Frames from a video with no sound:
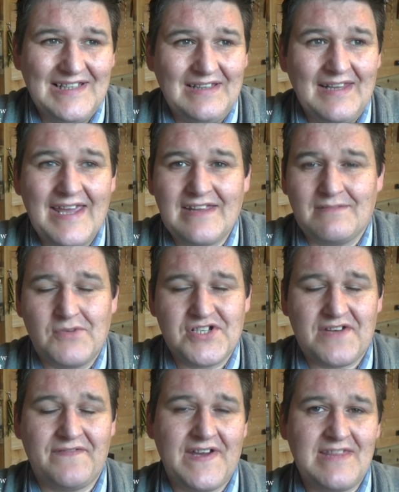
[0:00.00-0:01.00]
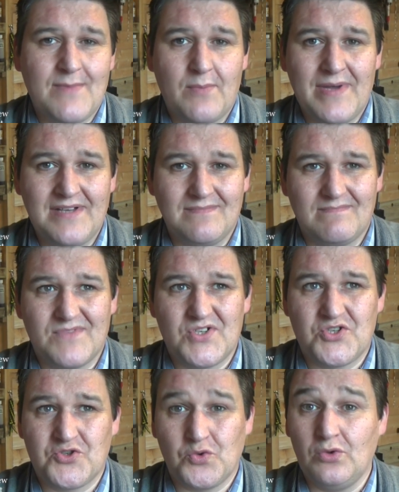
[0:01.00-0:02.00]
like them because I find them a bit
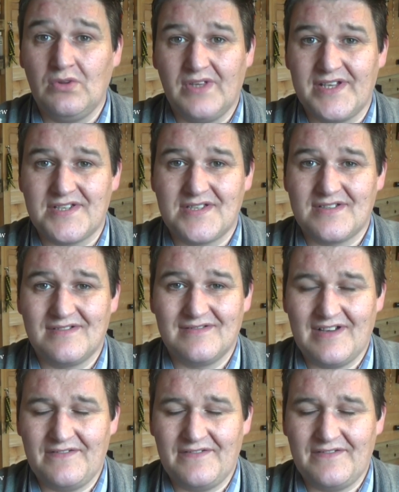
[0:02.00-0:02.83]
soulless